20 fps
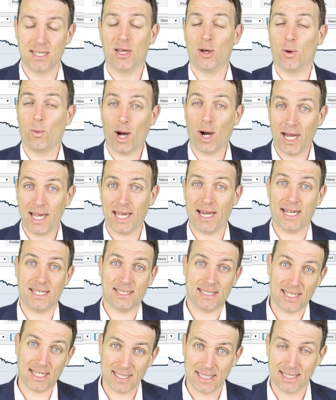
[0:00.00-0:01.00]
why I
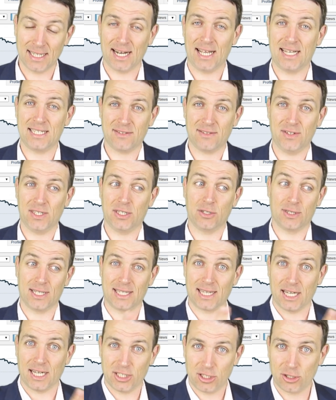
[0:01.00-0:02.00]
said in the last video that
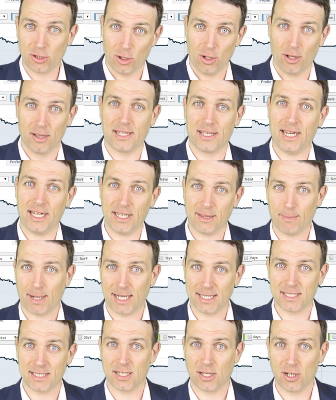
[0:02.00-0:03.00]
I sold eight
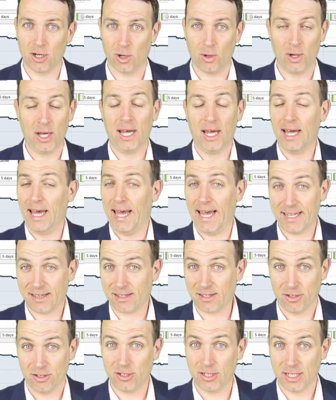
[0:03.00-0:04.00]
months ago at
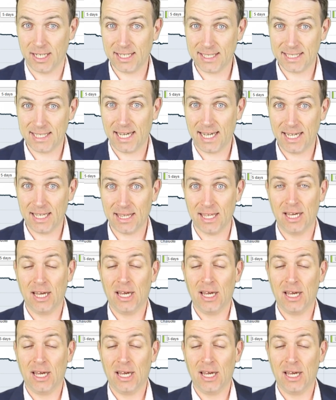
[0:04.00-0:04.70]
earnings date,